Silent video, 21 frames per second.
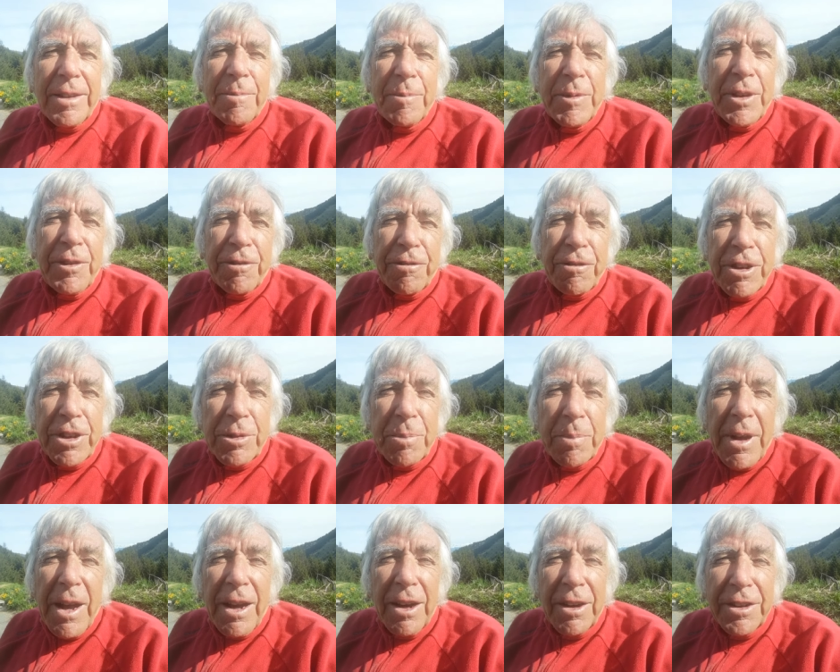give me
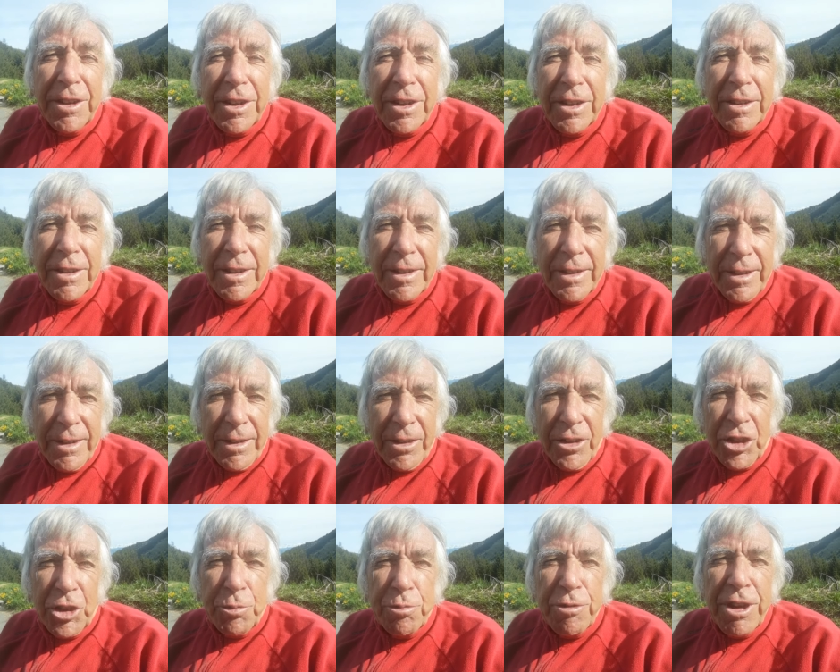fresh powder,
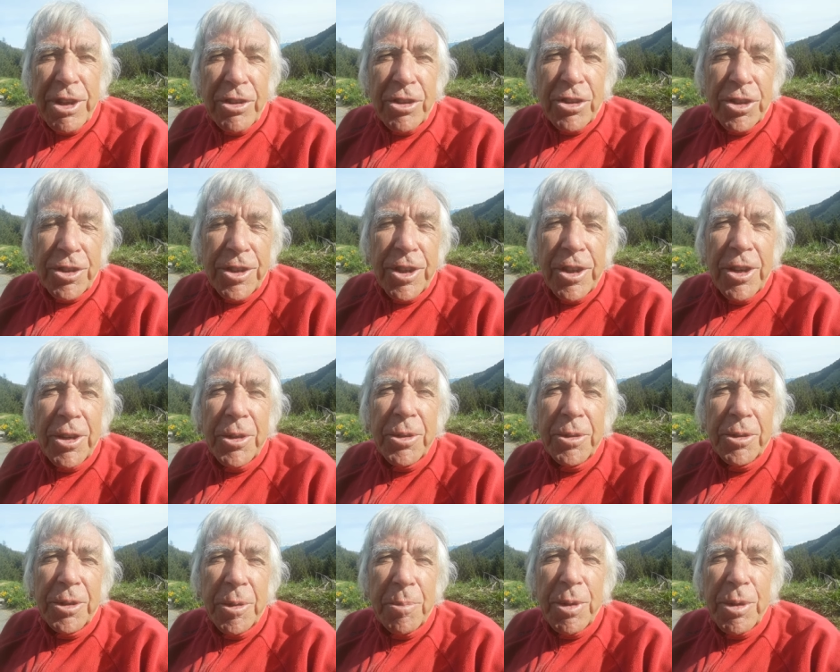spring
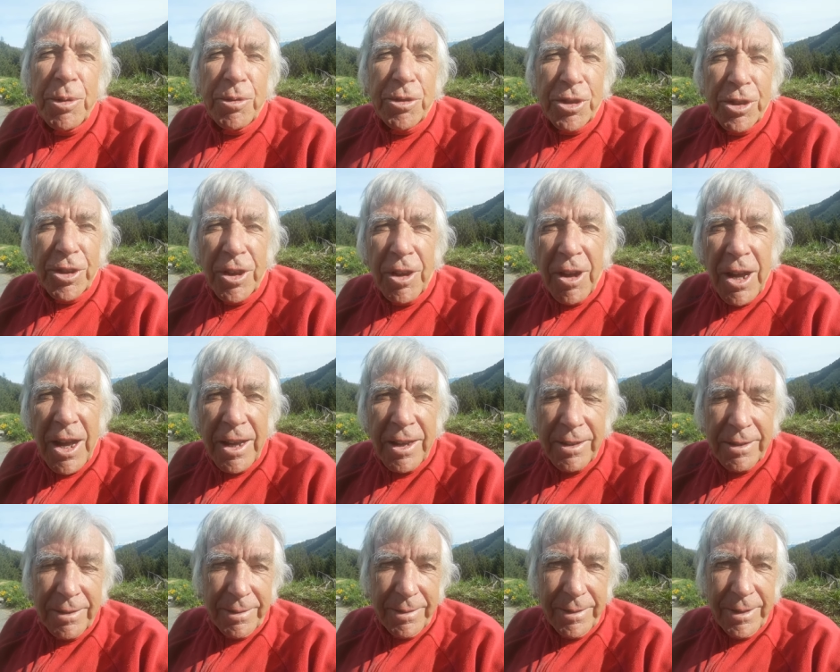snow and a blue sky,
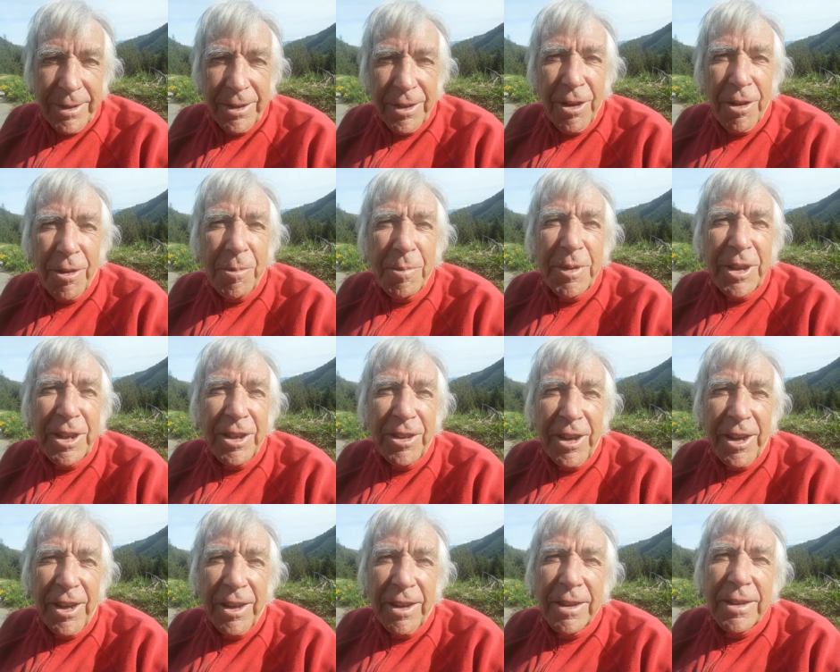and I'll be
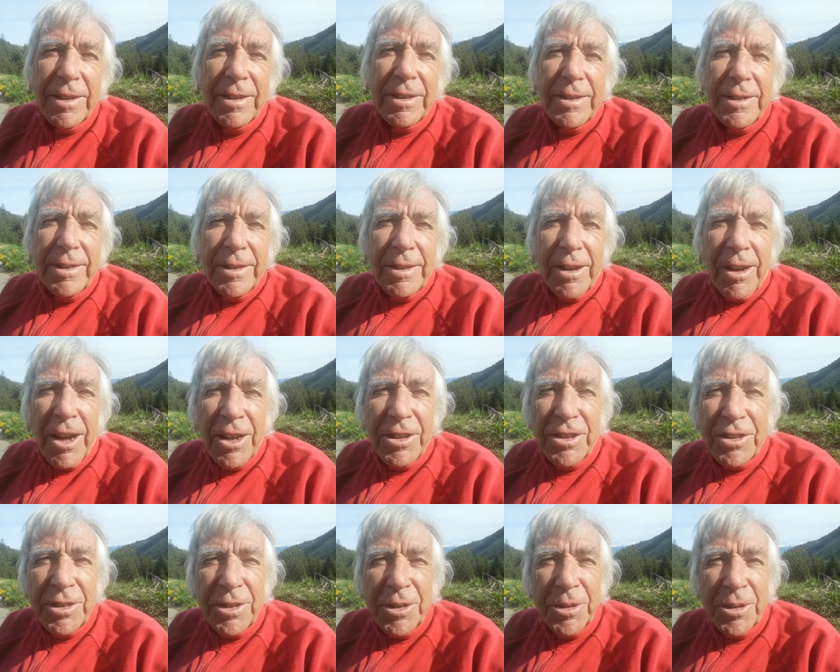there. I
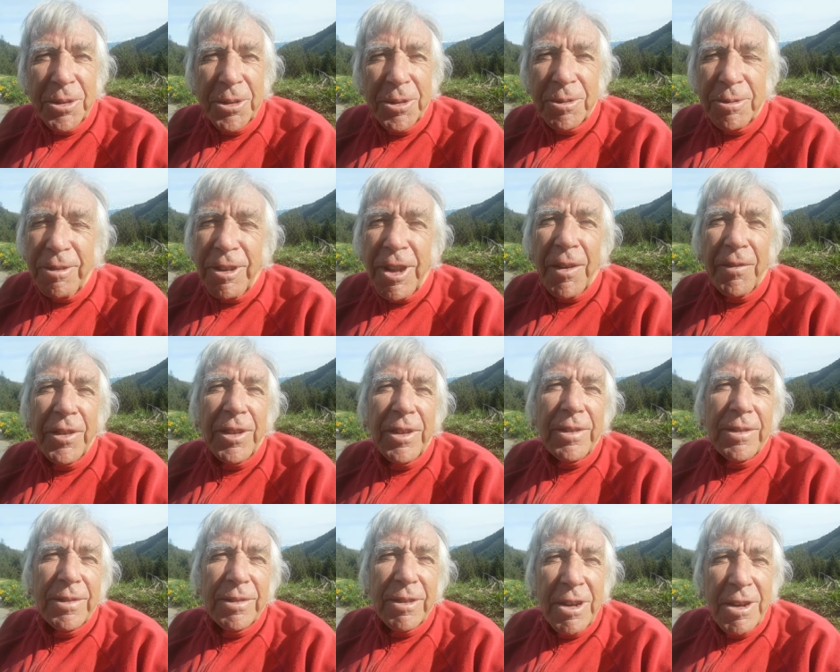still love
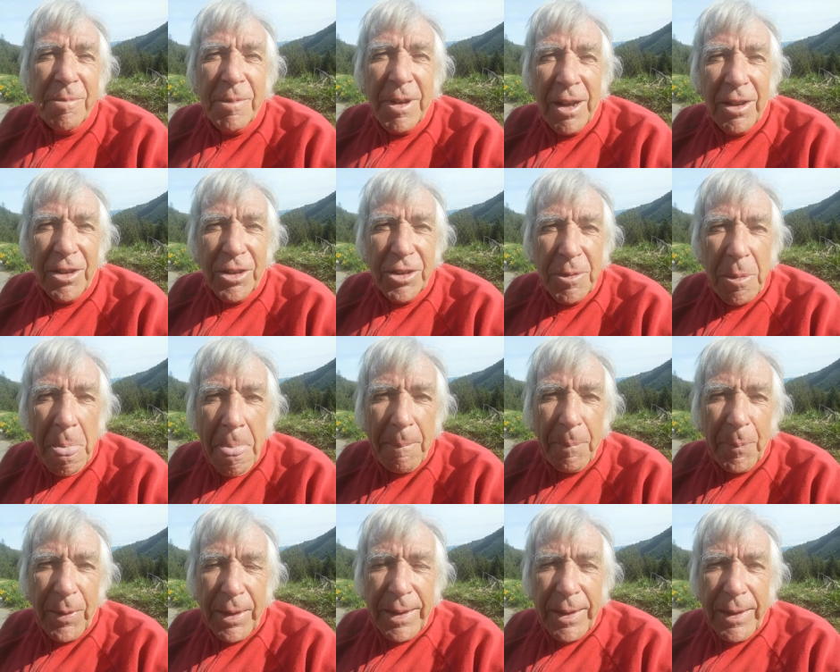it very much.
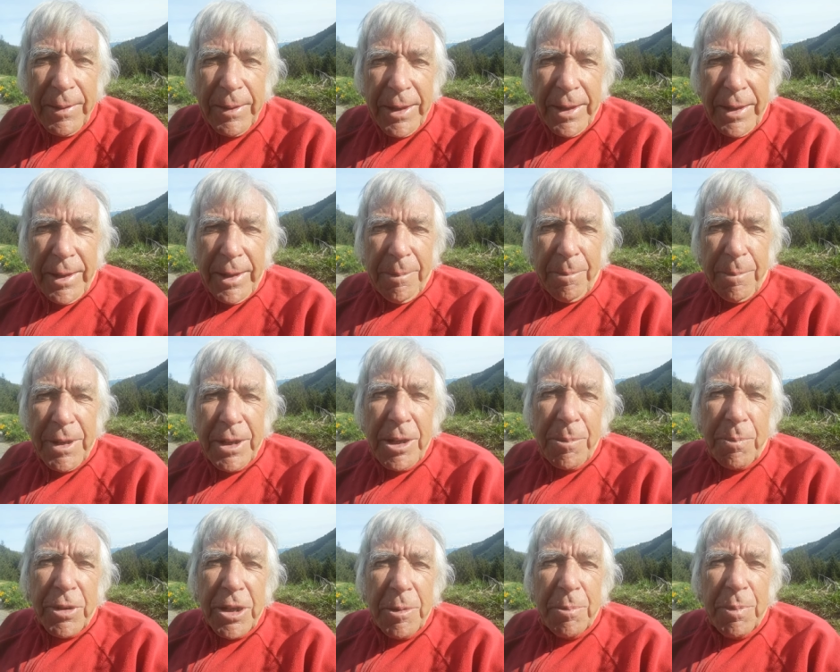
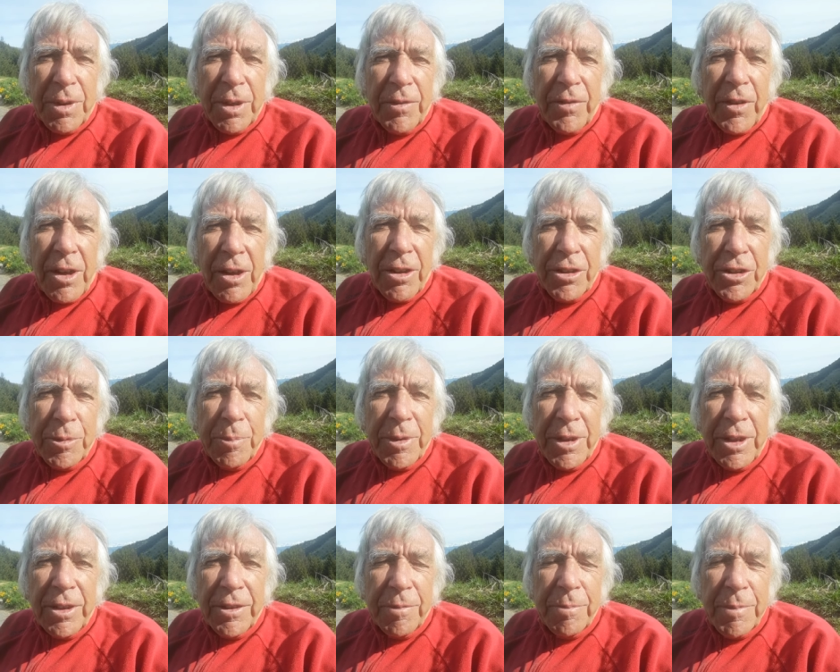Many people have asked
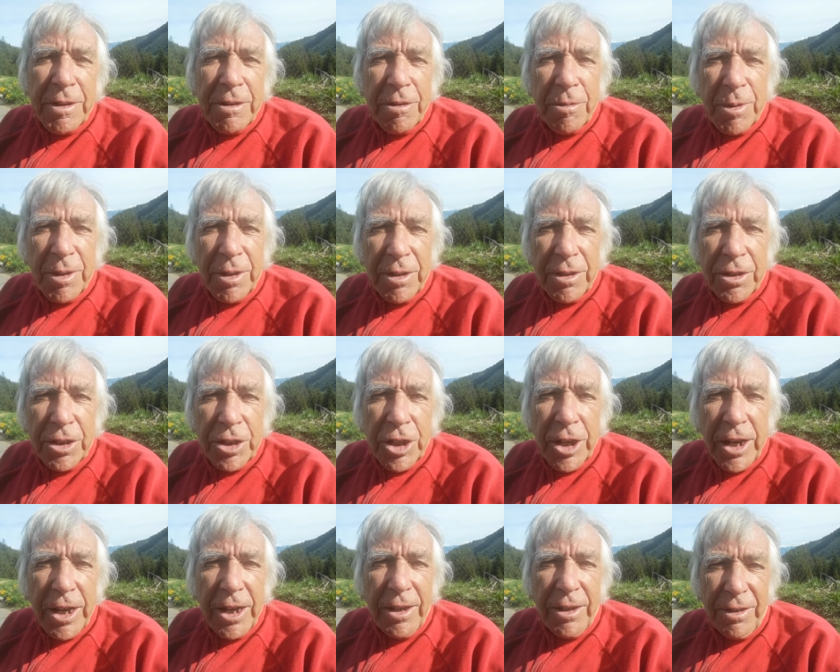me if Meribel has
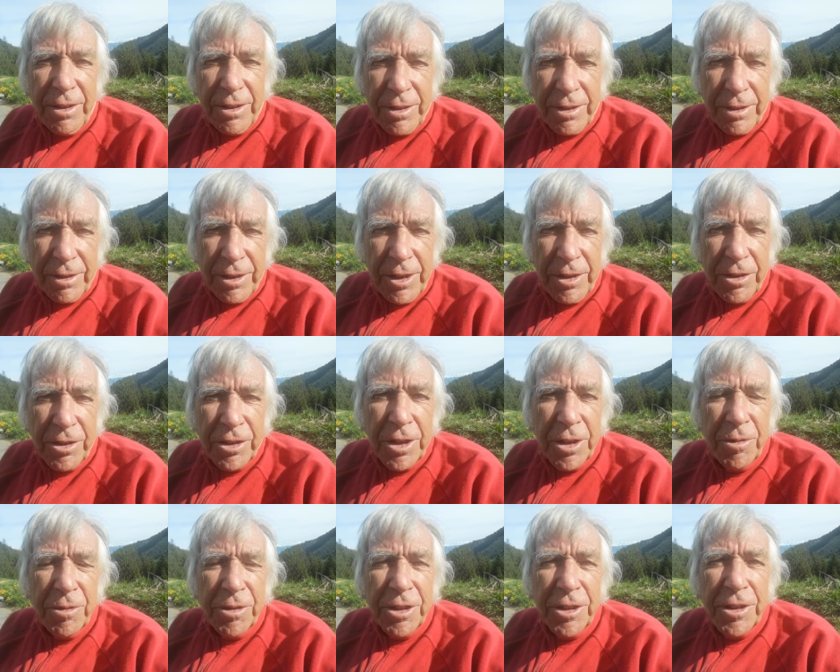changed since
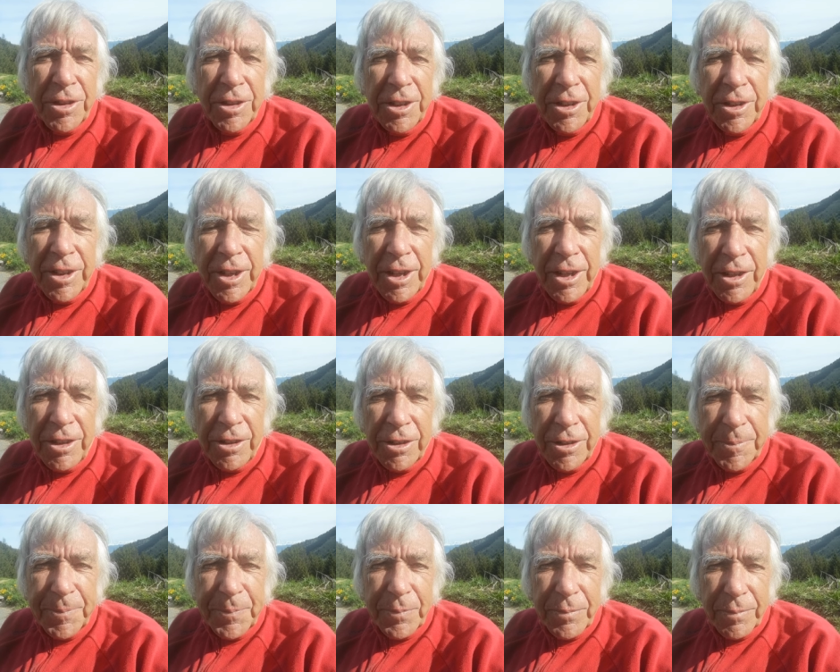those early
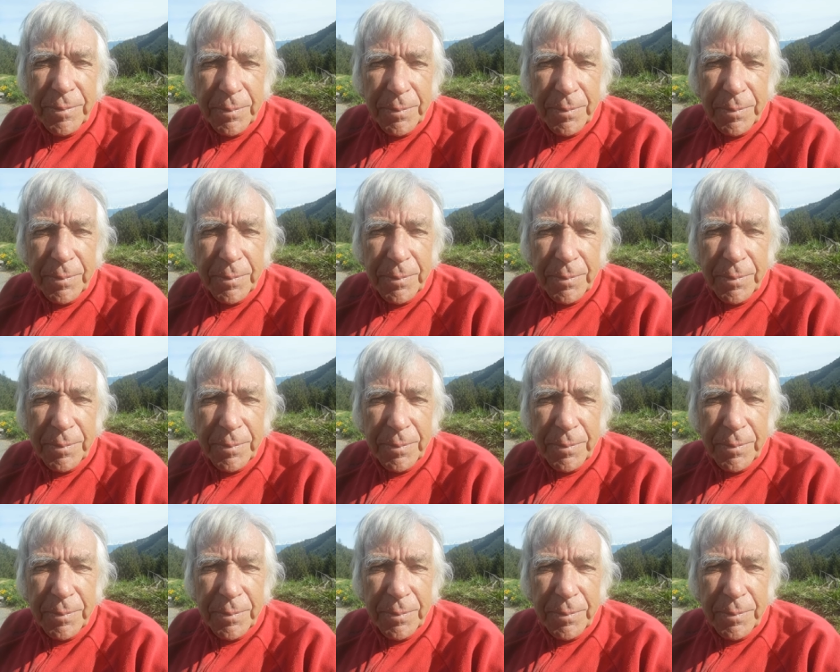days.